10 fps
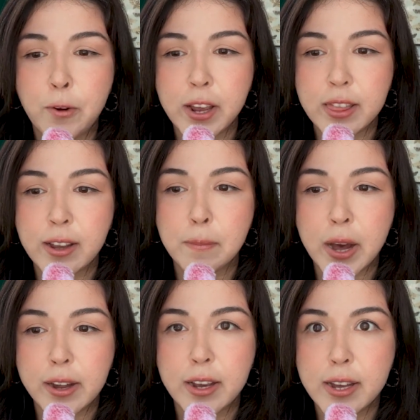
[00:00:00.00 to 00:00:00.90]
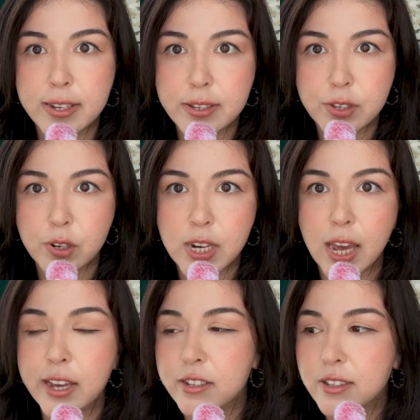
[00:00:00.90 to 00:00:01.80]
Great thing about it is
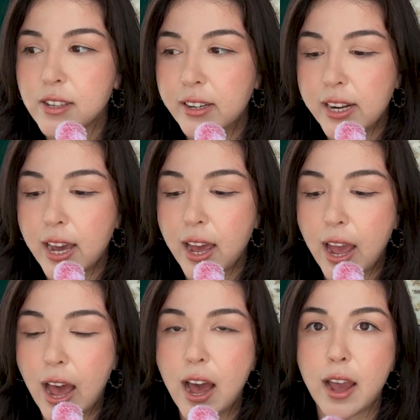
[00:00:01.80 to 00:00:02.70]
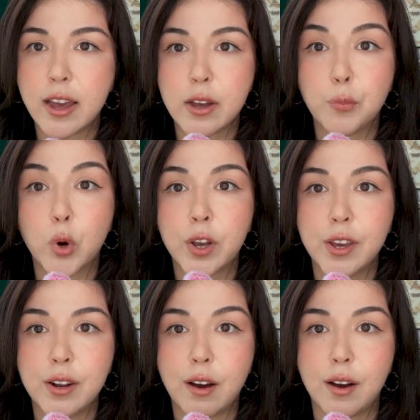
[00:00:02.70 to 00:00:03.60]
today is Sunday. I am
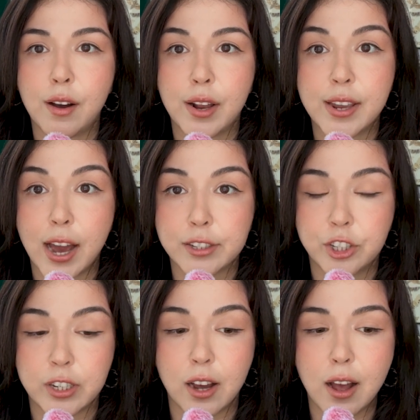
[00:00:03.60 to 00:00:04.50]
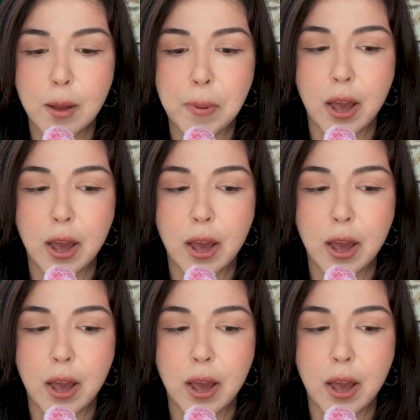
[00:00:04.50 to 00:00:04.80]
working on catching up.